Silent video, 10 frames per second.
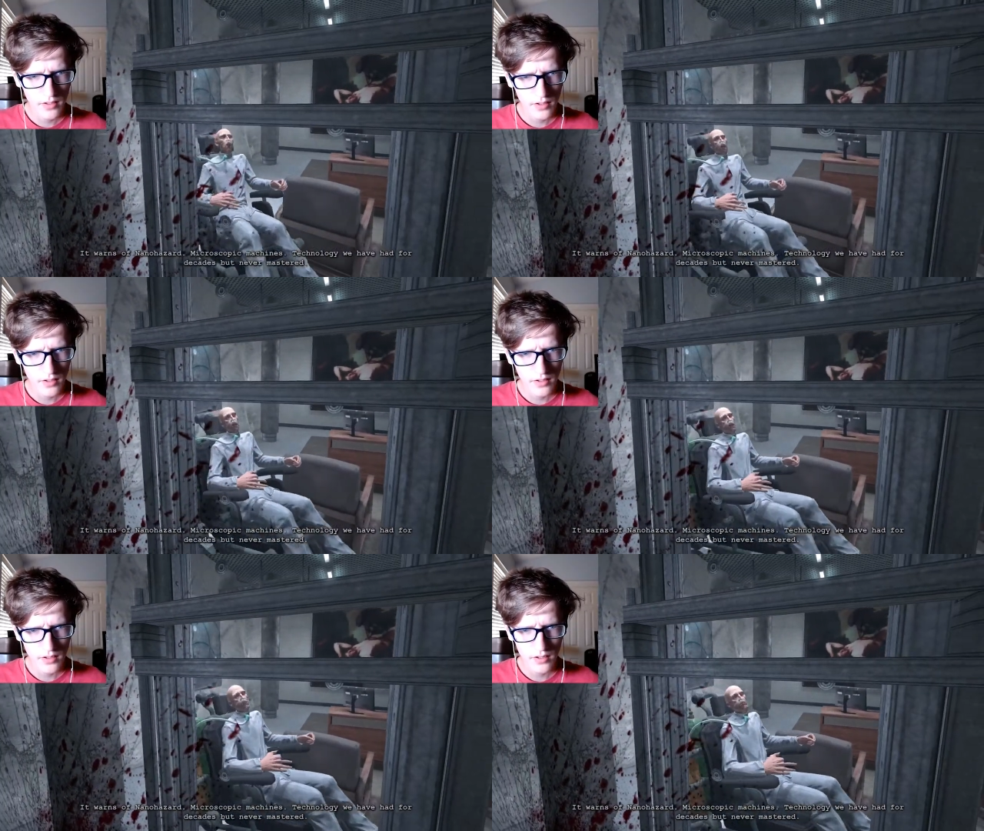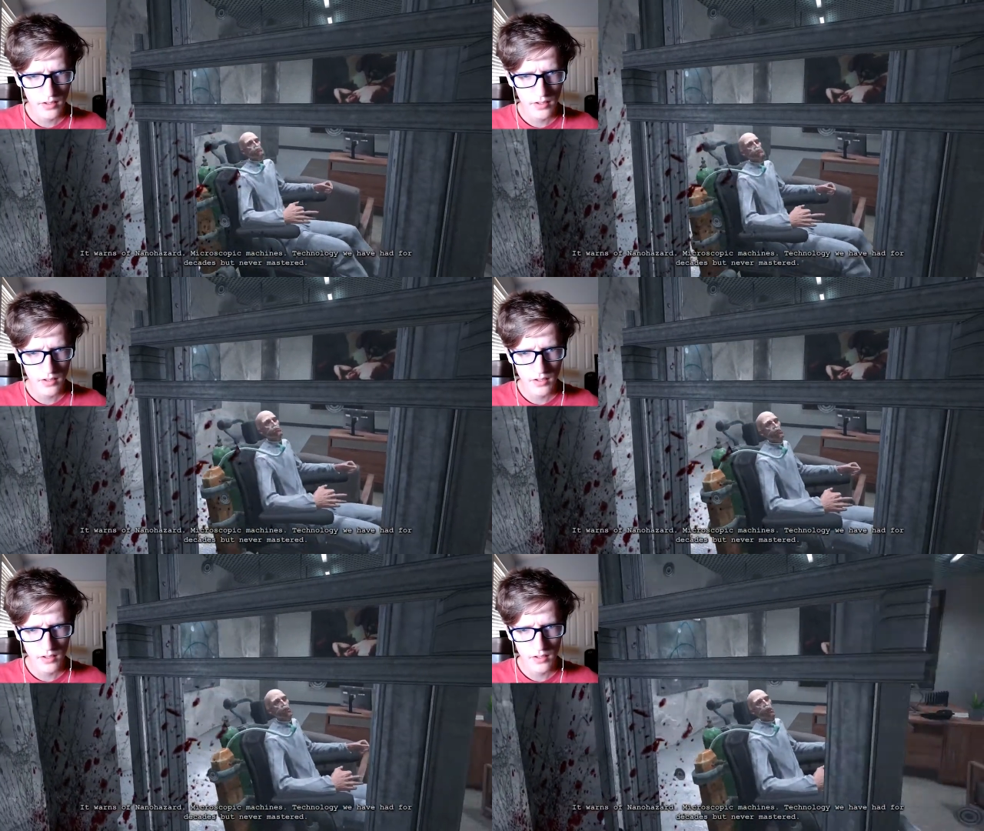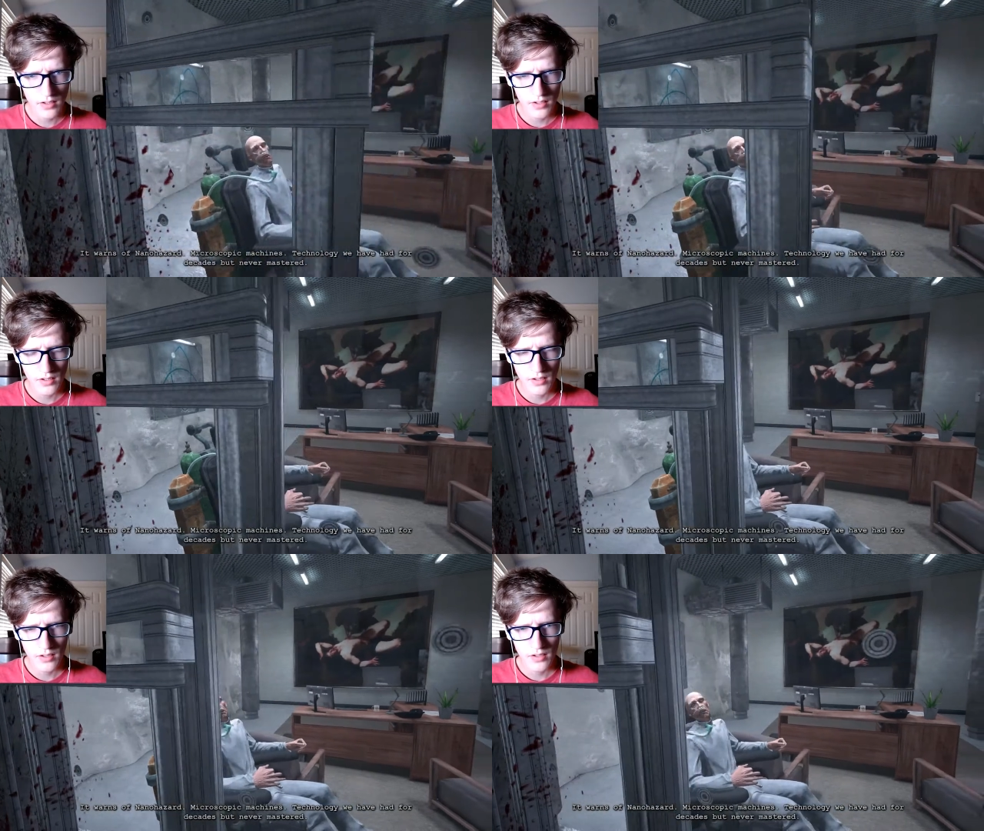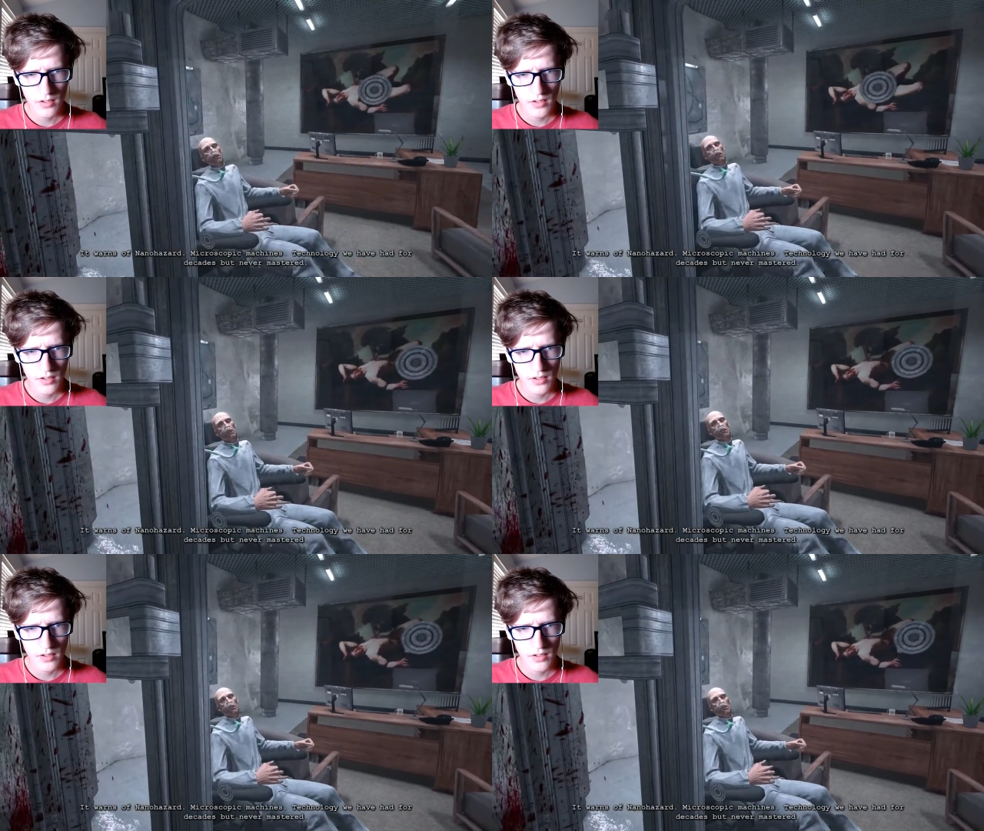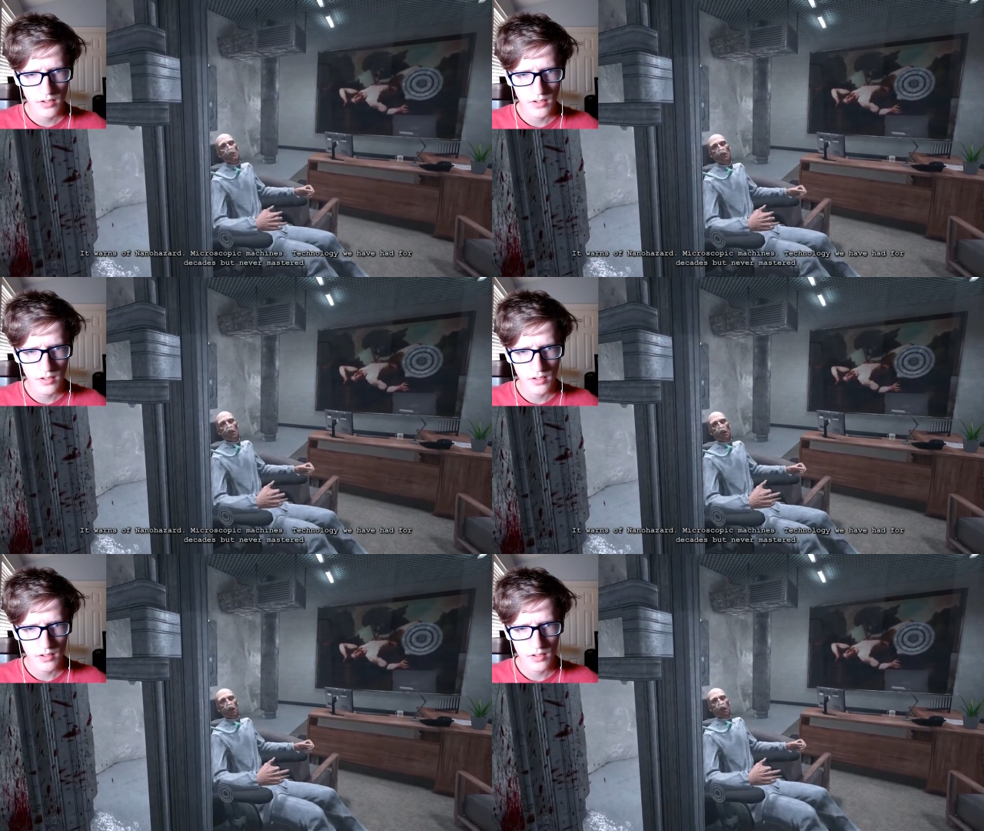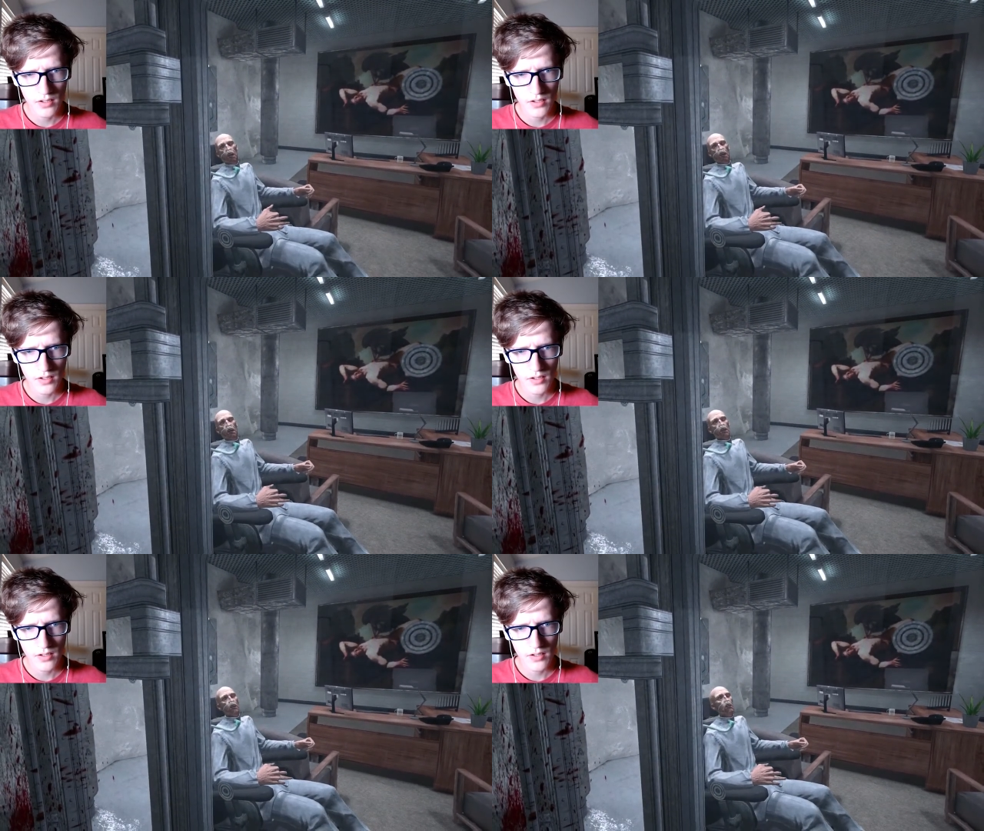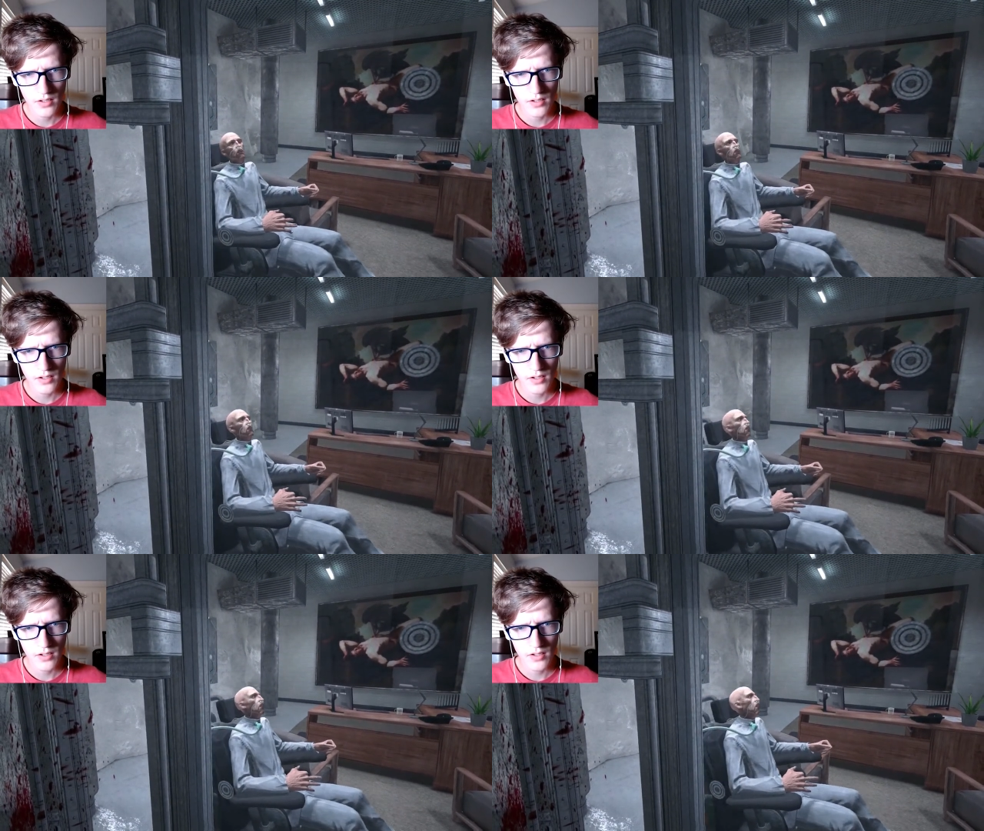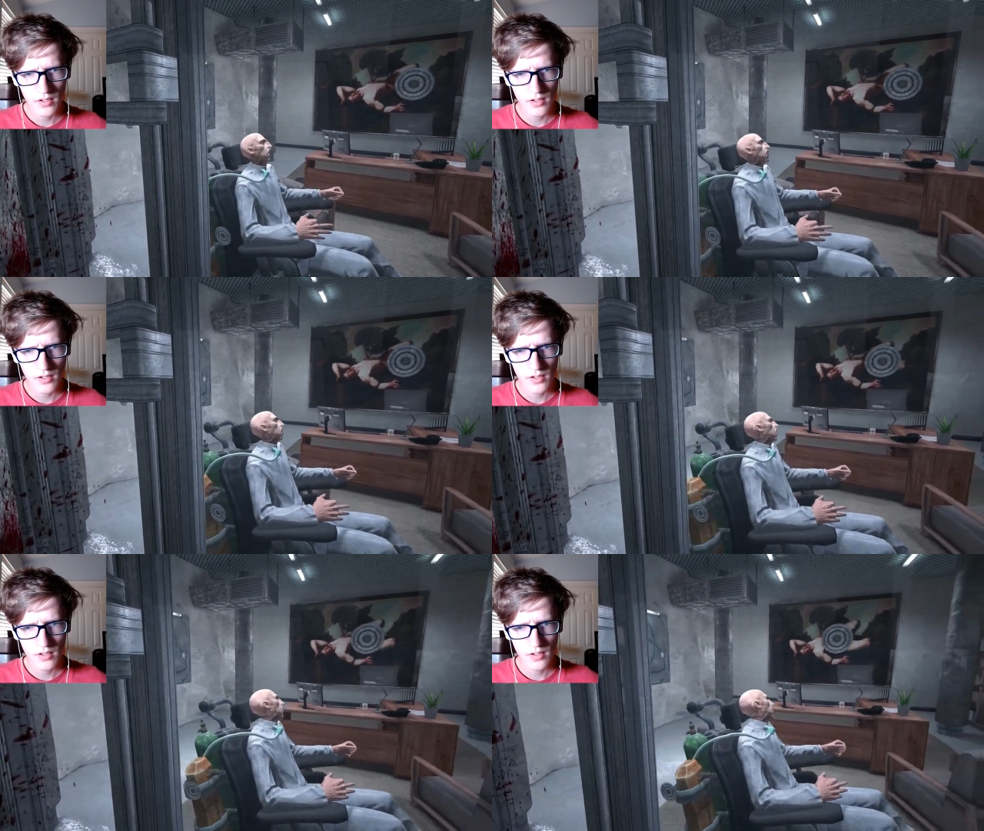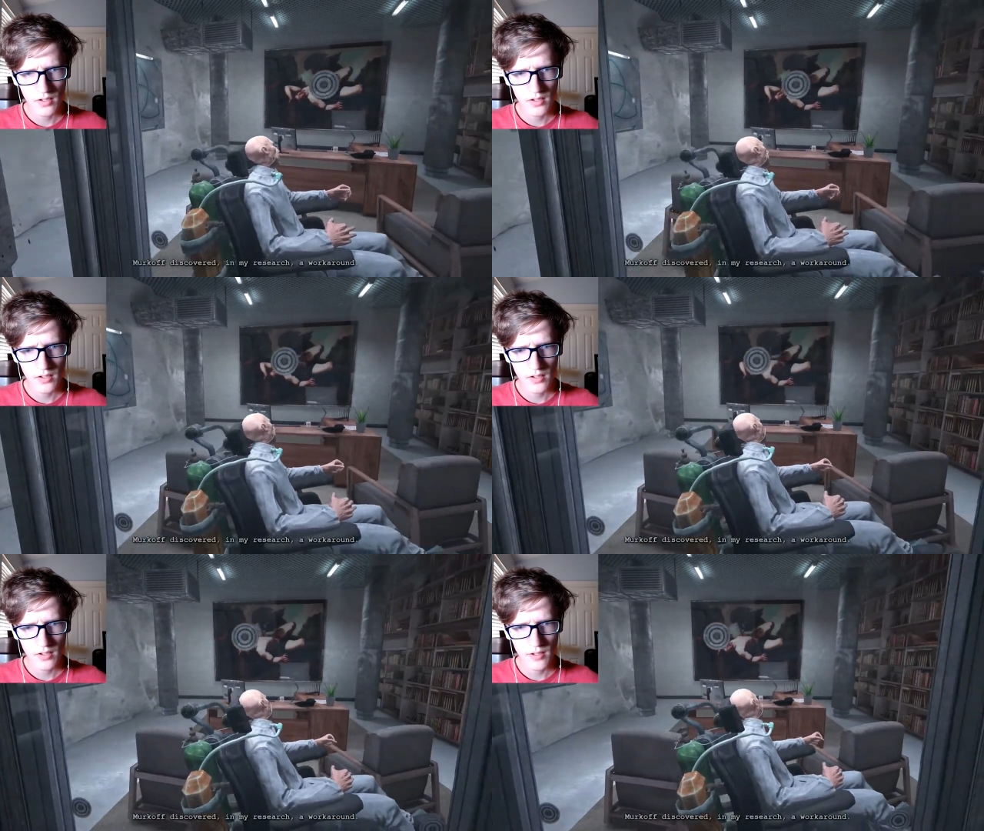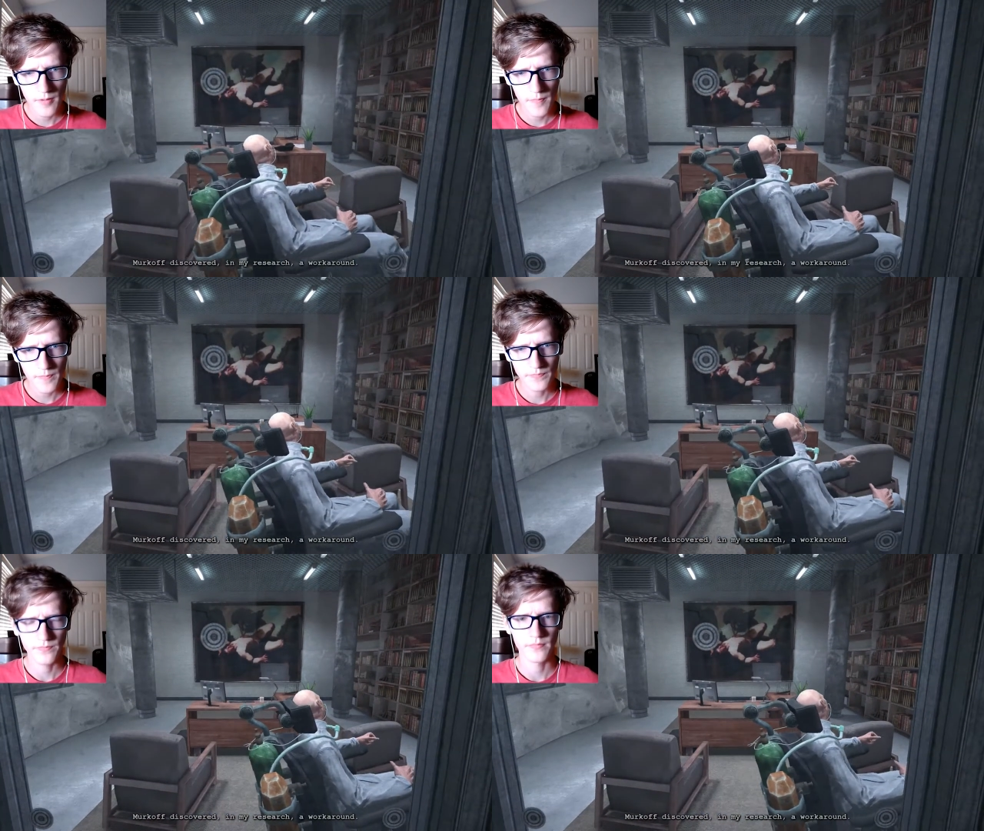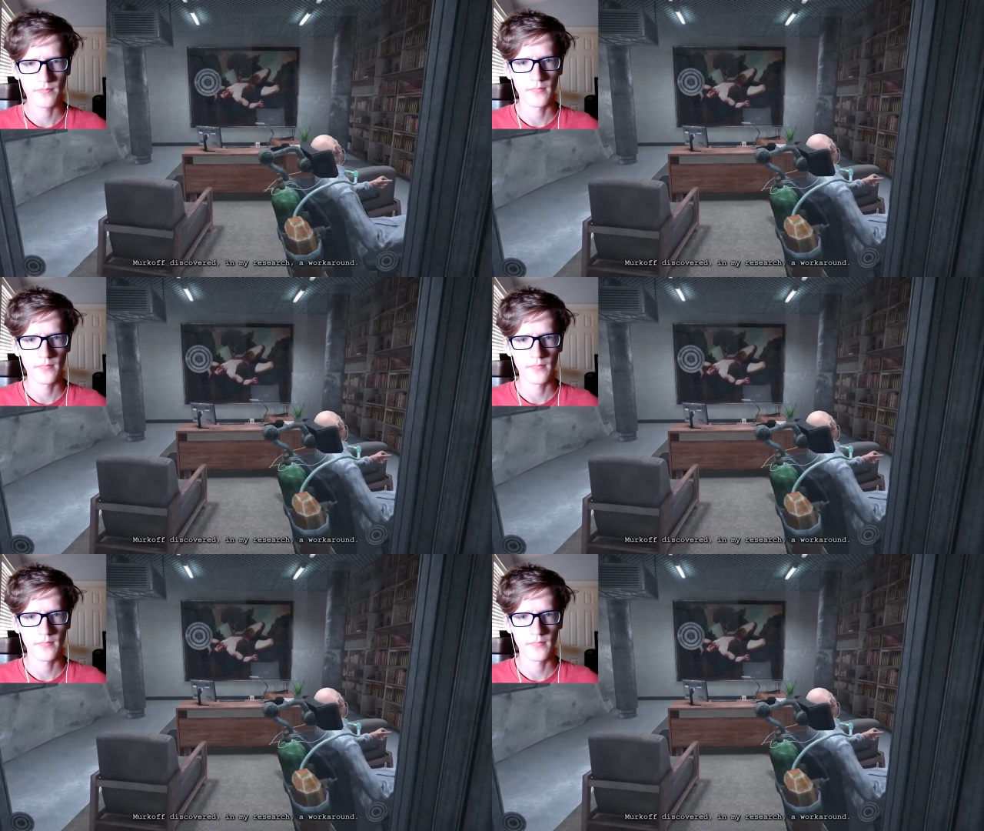No one is speaking in this clip.